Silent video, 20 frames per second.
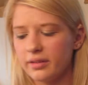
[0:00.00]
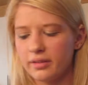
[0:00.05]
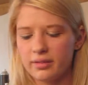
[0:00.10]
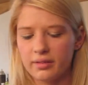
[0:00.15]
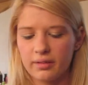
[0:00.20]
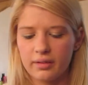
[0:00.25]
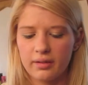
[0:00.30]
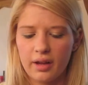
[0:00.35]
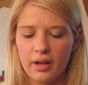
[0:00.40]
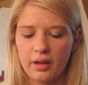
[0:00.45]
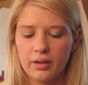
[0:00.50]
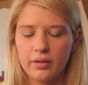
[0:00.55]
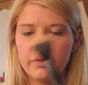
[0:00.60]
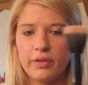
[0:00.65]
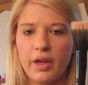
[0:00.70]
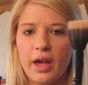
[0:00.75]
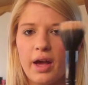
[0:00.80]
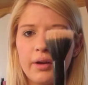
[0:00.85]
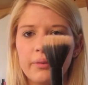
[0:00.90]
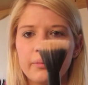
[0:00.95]
this is an e.l.f.,
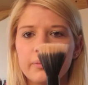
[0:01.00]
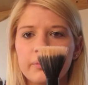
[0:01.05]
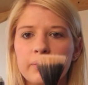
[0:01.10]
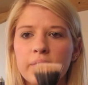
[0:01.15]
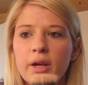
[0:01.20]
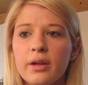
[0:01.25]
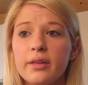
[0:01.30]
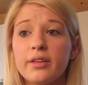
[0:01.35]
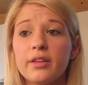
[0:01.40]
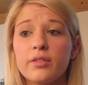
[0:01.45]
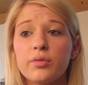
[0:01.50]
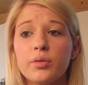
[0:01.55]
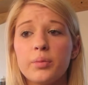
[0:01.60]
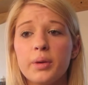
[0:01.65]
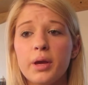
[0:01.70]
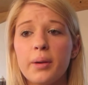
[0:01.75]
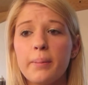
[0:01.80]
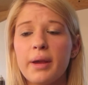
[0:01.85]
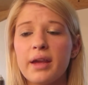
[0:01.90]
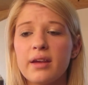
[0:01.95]
yeah. This would
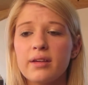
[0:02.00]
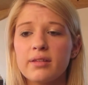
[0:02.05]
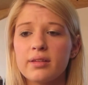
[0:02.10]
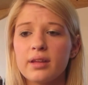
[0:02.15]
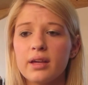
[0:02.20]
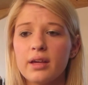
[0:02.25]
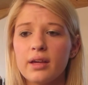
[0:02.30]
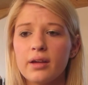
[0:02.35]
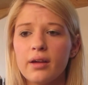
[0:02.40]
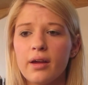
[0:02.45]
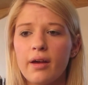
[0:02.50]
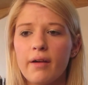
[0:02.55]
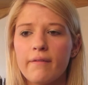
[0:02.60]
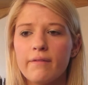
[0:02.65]
be amazing